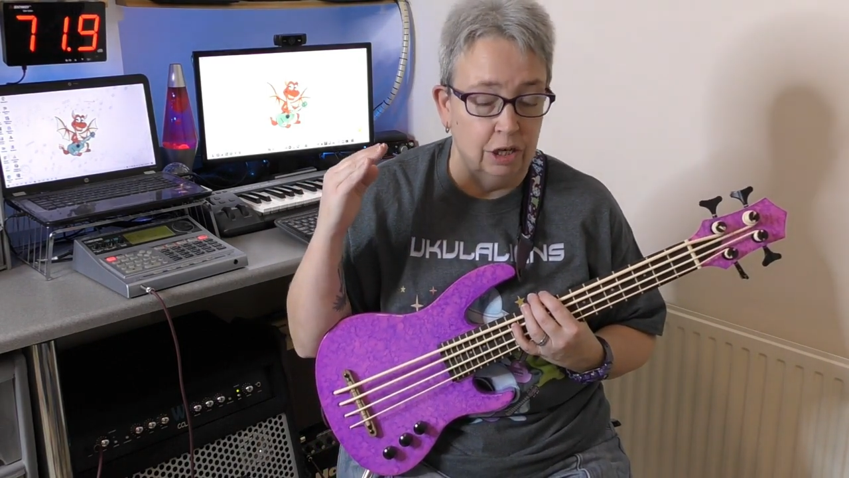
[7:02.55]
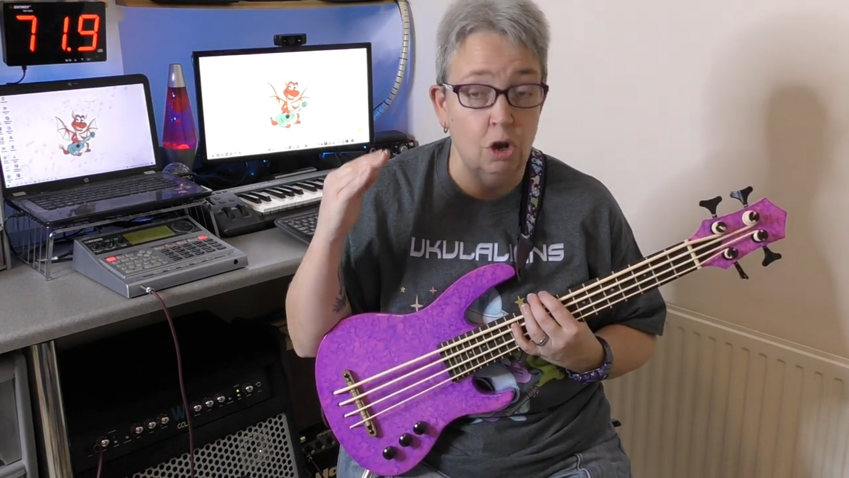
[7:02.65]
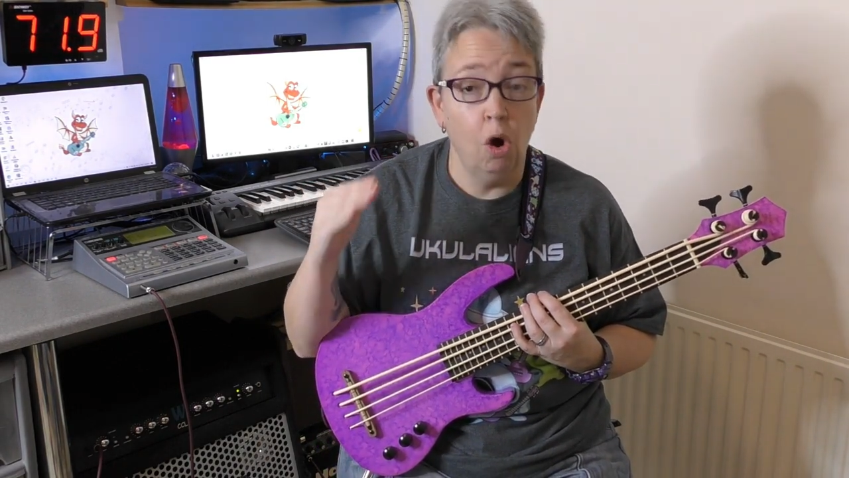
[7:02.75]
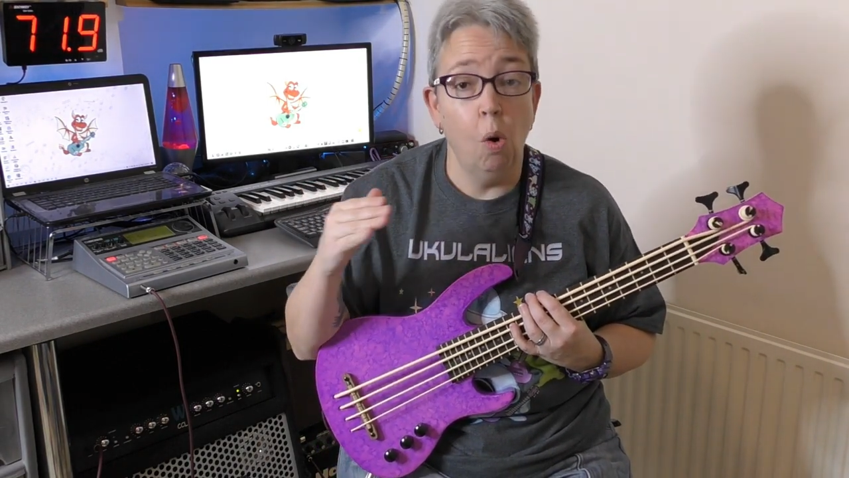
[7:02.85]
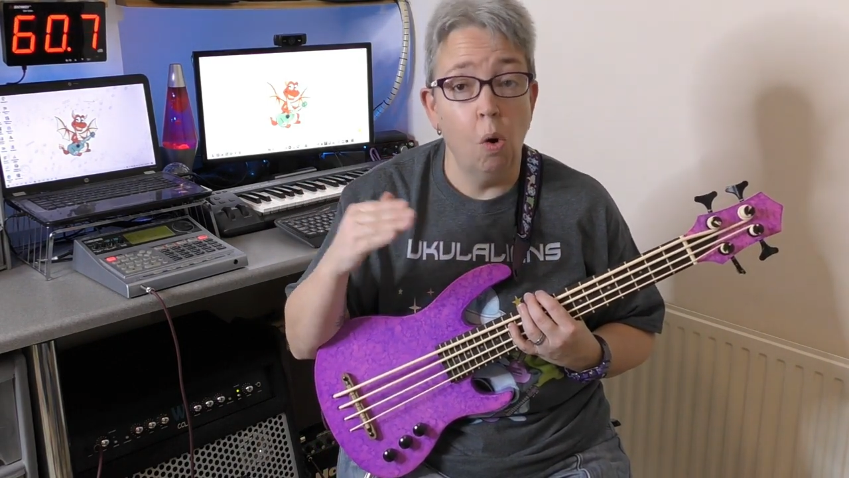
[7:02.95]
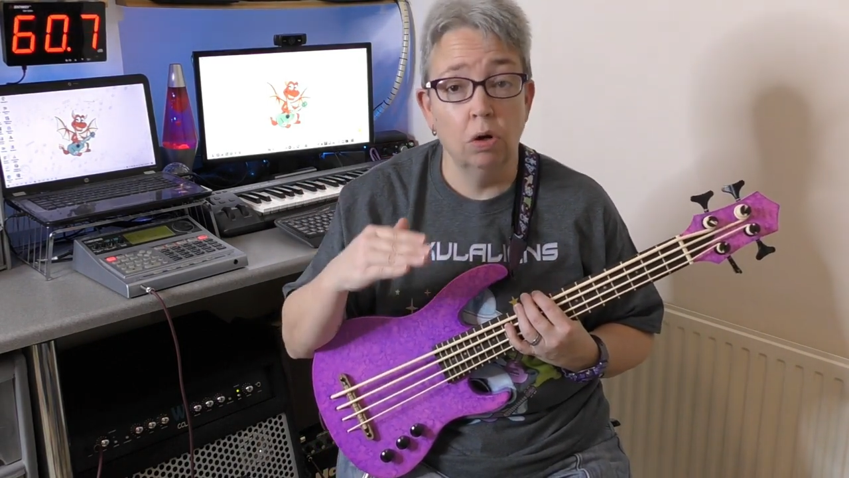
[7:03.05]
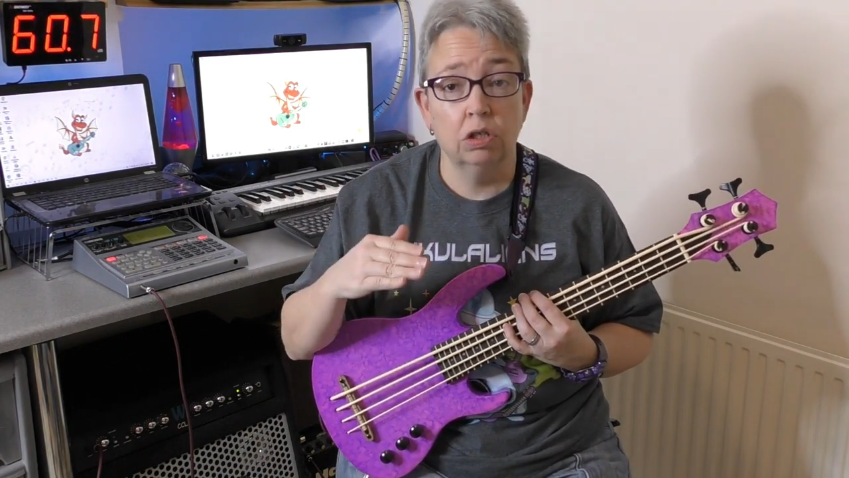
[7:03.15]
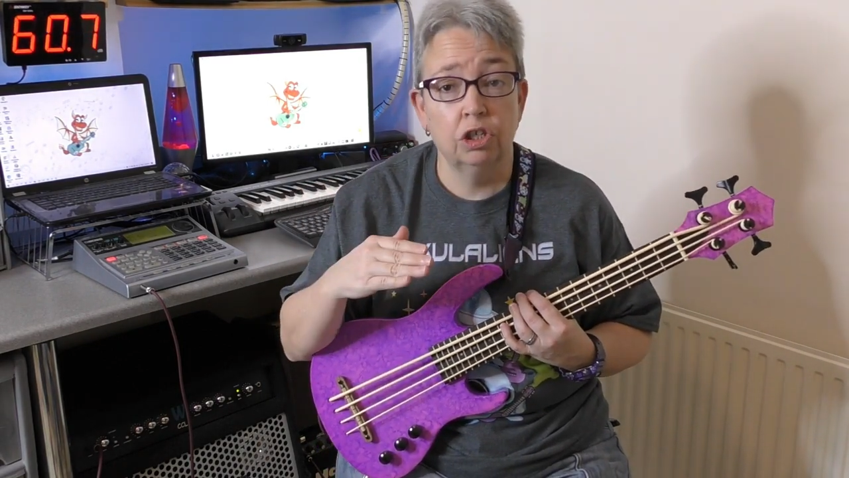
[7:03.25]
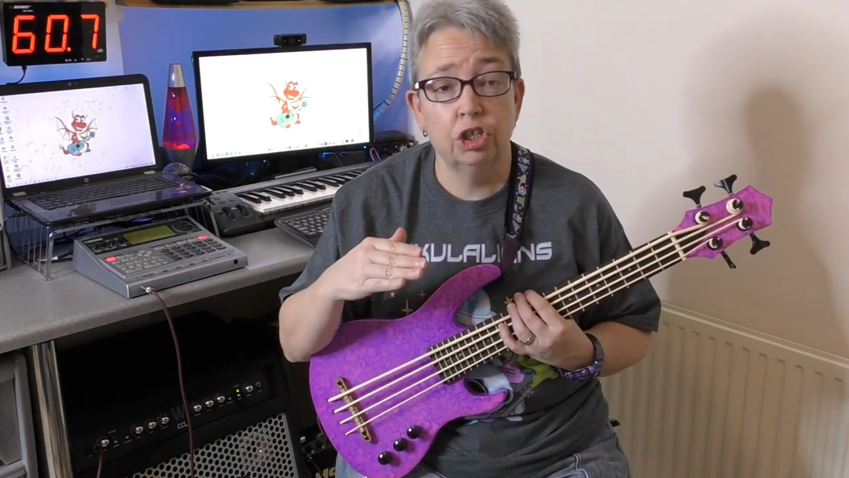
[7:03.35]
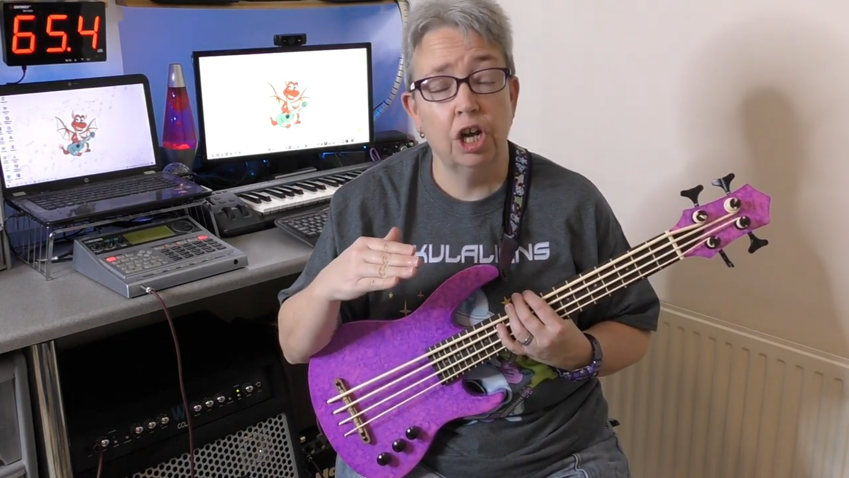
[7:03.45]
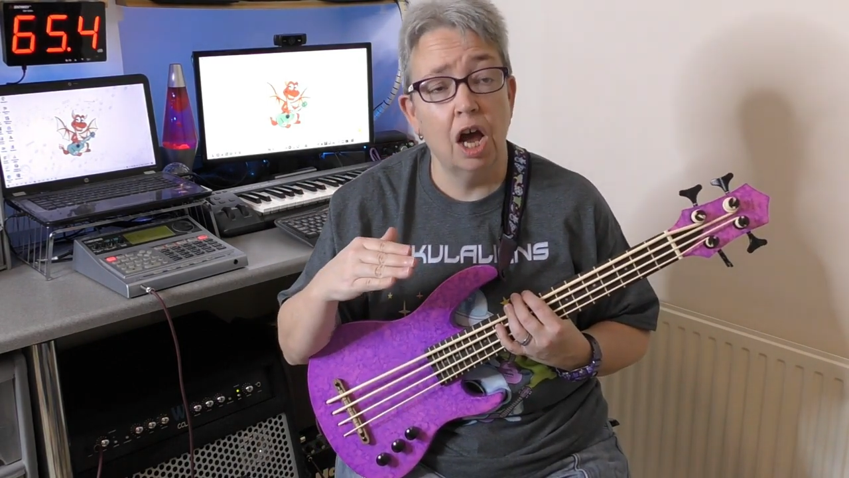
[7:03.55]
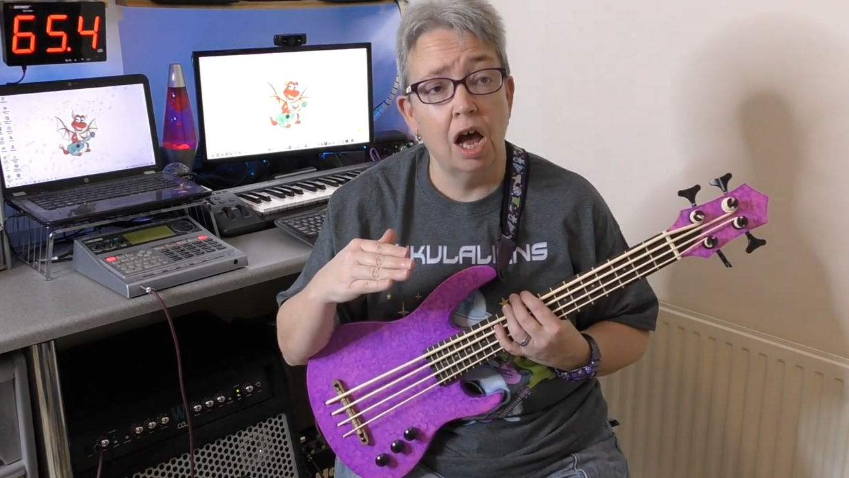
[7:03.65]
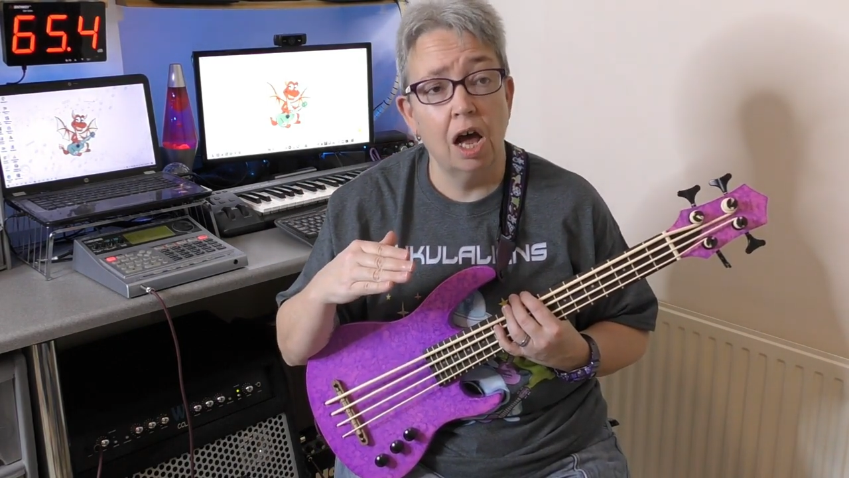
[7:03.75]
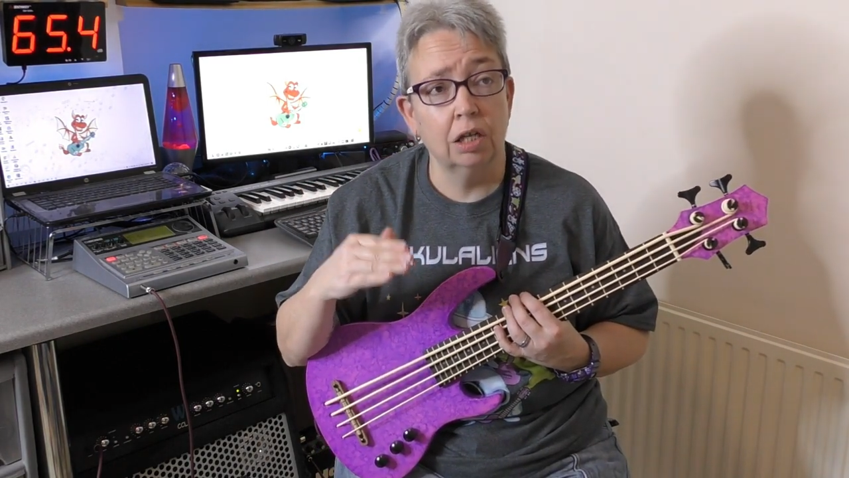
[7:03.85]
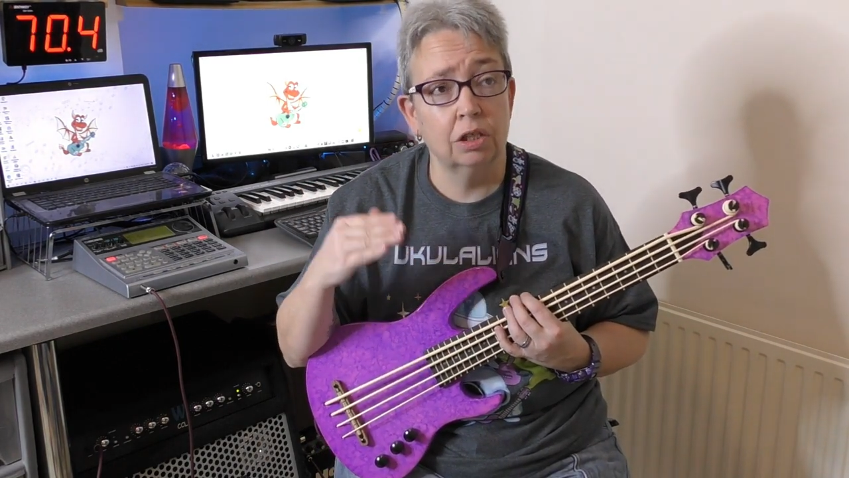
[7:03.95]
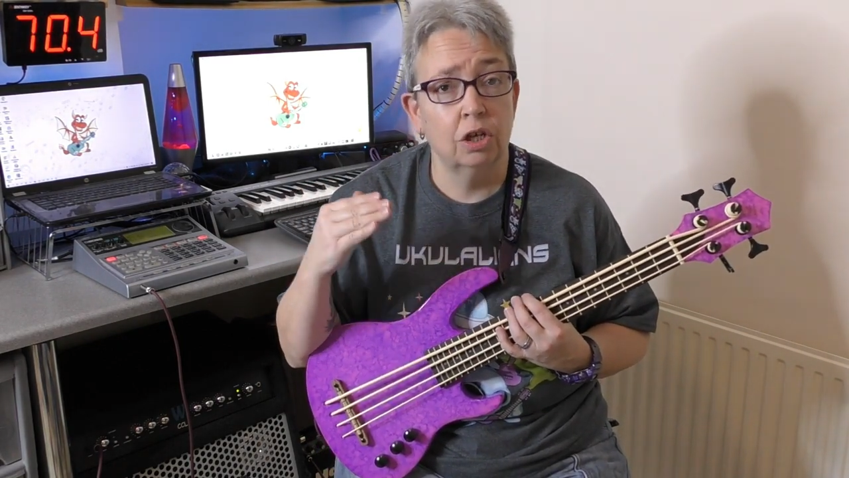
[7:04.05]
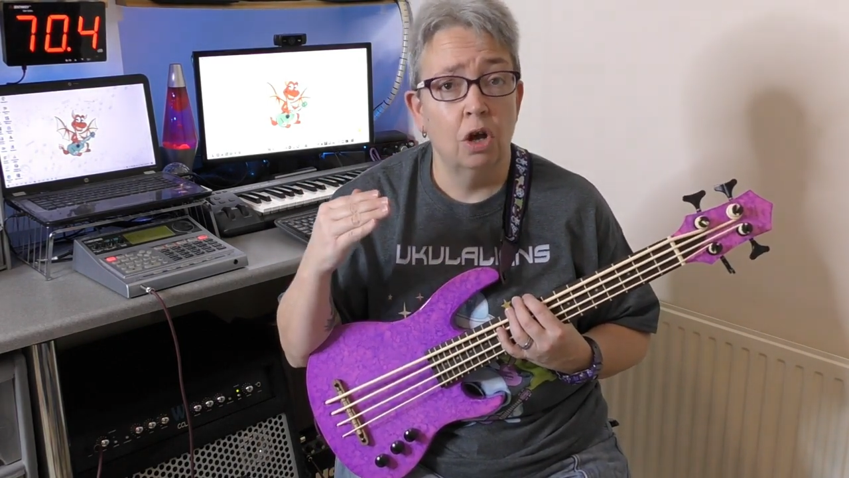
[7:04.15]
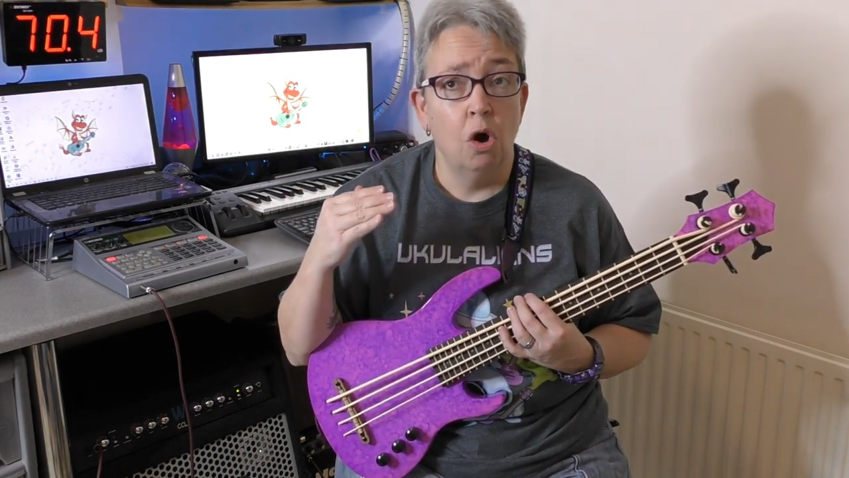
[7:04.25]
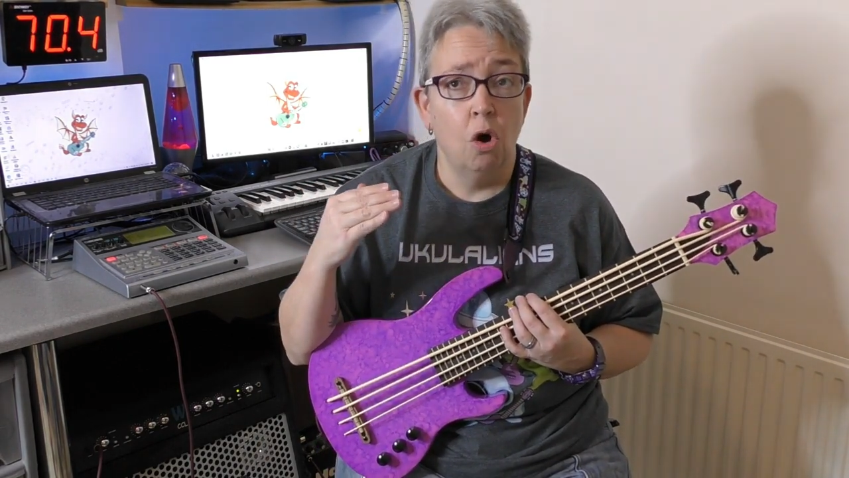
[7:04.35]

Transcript: chord chart